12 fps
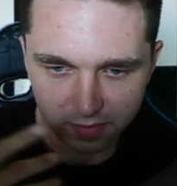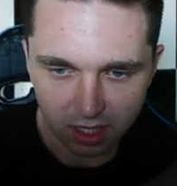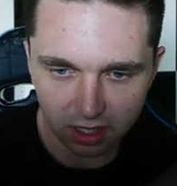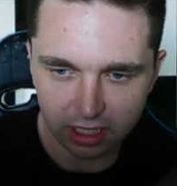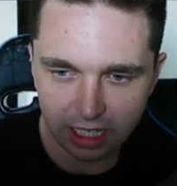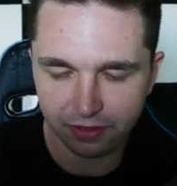
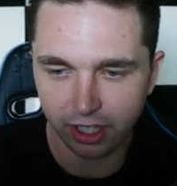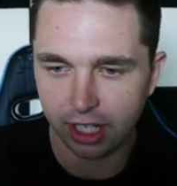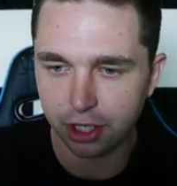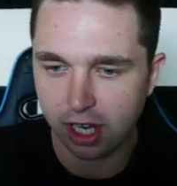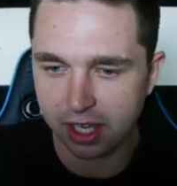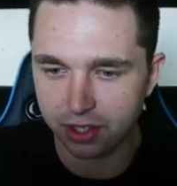definitely
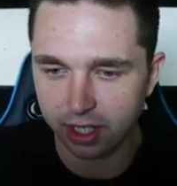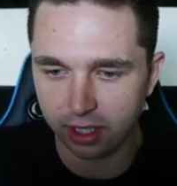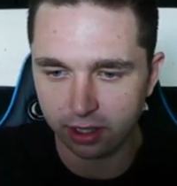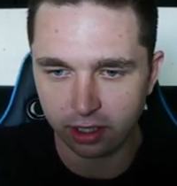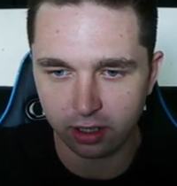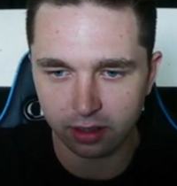interesting.
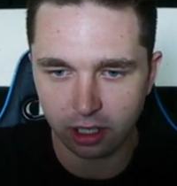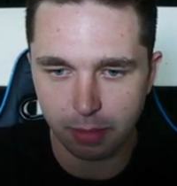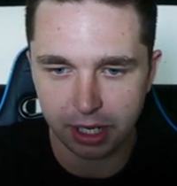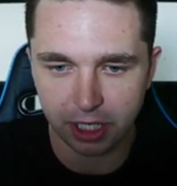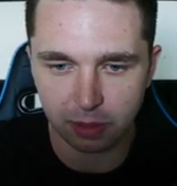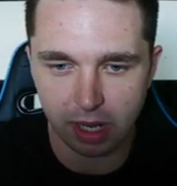They're a bit
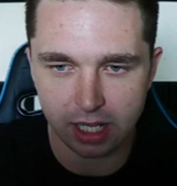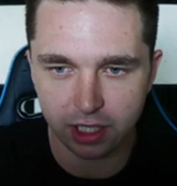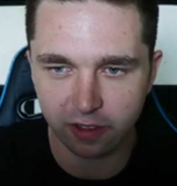expensive,